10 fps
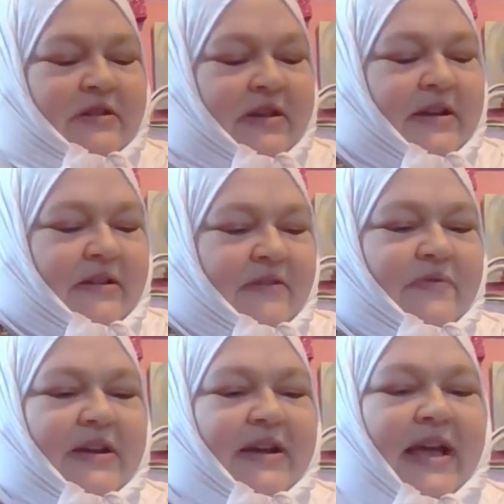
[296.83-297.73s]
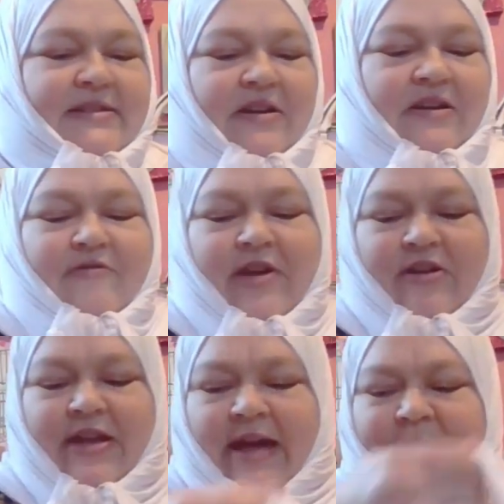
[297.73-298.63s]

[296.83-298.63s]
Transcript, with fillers: And the cats are very happy